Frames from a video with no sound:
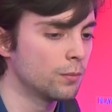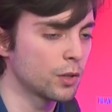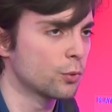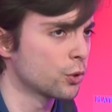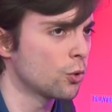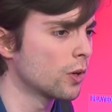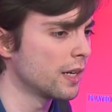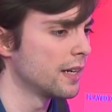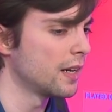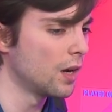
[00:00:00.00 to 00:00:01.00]
much more
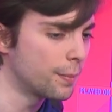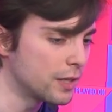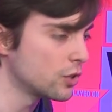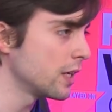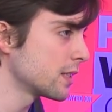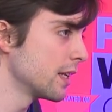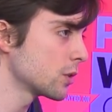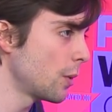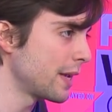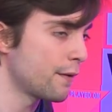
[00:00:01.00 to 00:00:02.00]
strongly in an RPG
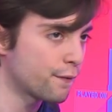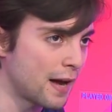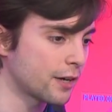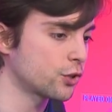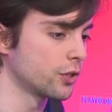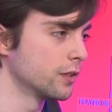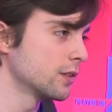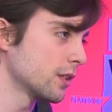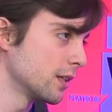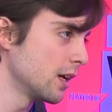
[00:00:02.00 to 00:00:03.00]
sense, where we have
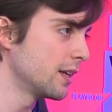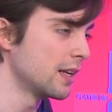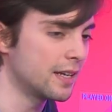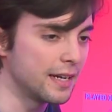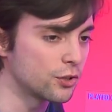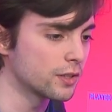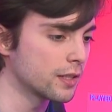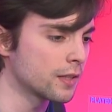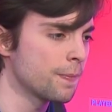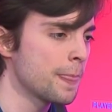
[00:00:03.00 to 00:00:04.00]
factions and
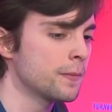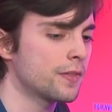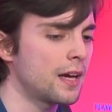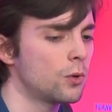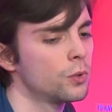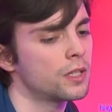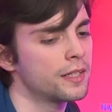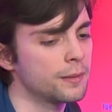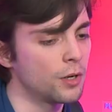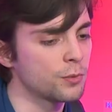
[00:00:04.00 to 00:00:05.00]
allegiances. That all
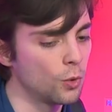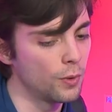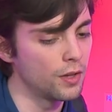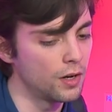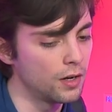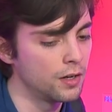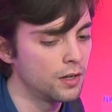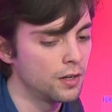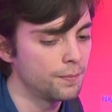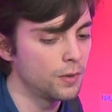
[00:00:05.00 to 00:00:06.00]
ties in much more with our
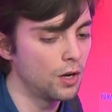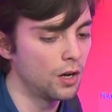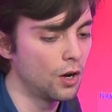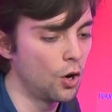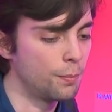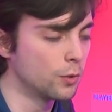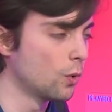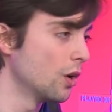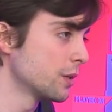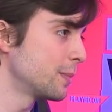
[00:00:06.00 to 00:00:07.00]
open
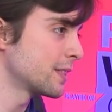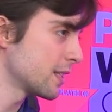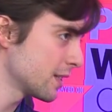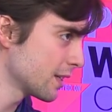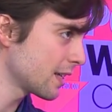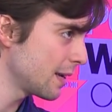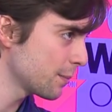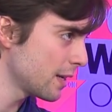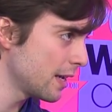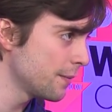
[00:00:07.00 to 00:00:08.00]
world persistent
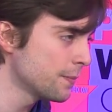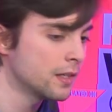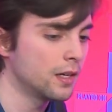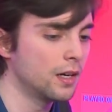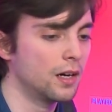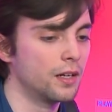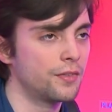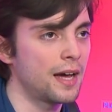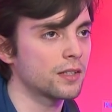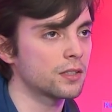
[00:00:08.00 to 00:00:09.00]
gameplay.
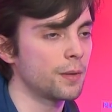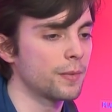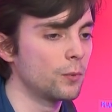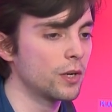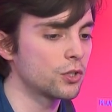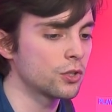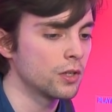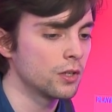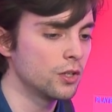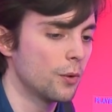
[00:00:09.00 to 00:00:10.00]
That's something which,
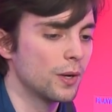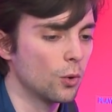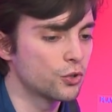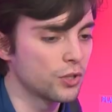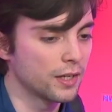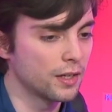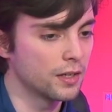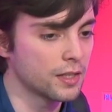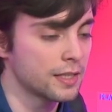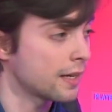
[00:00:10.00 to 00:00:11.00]
you know, we're launching
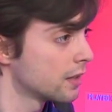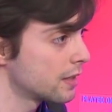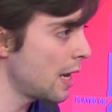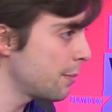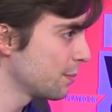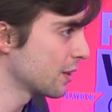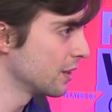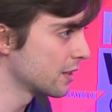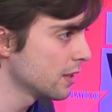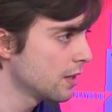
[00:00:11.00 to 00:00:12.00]
as a second step,
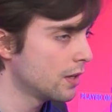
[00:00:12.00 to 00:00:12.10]
because